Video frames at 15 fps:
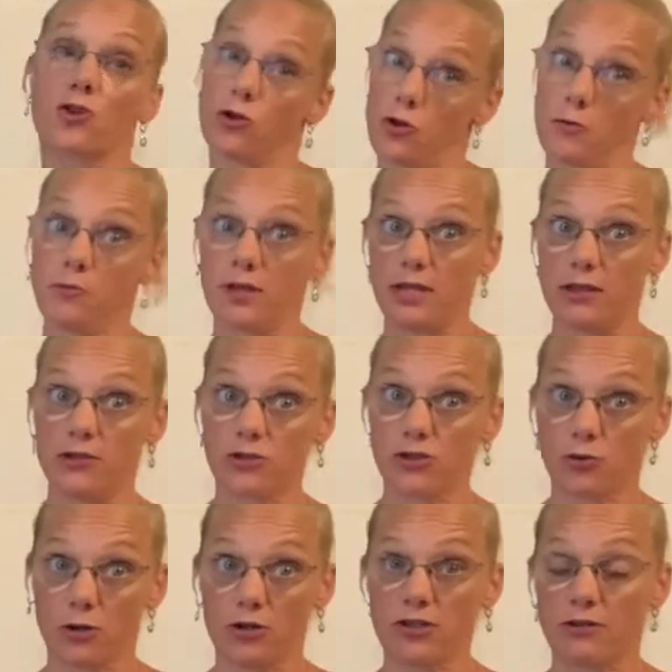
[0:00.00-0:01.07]
could be the
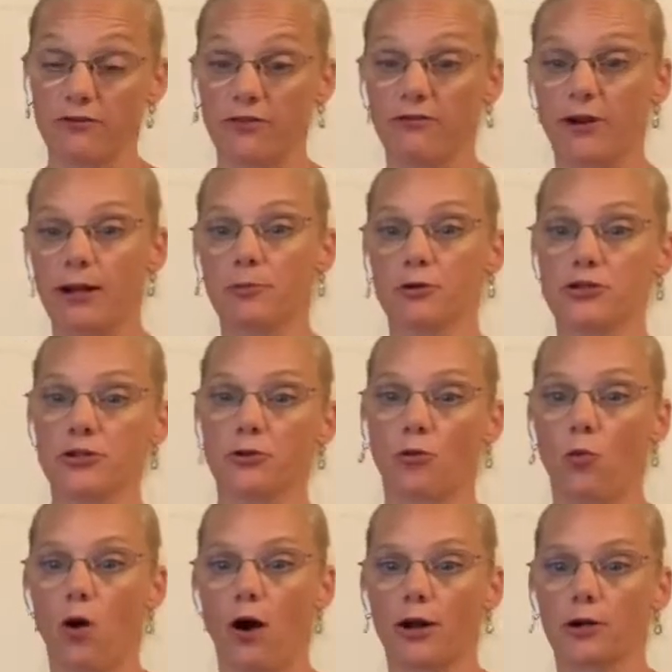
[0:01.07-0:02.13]
source of the fibers in the
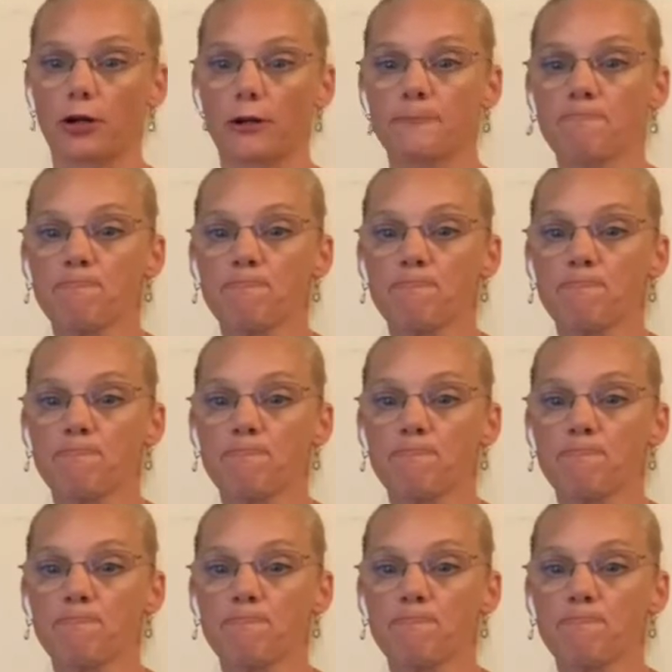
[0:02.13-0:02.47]
water.